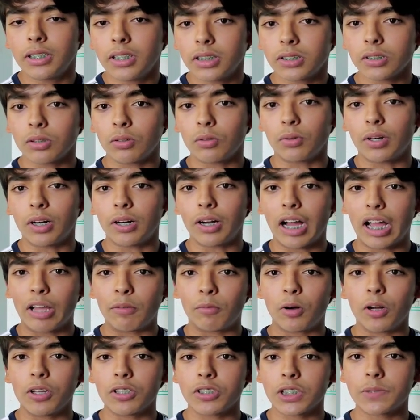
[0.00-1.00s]
So I
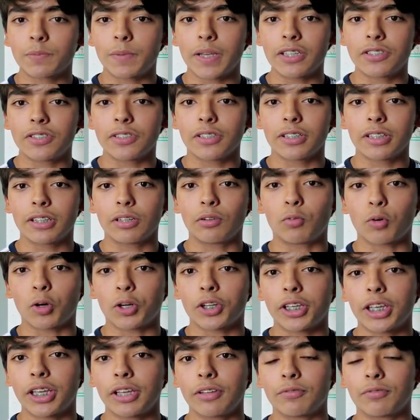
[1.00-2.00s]
was basically
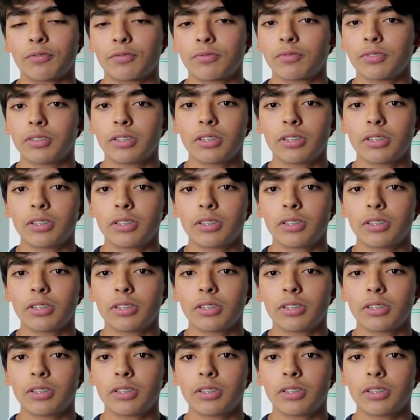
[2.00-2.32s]
working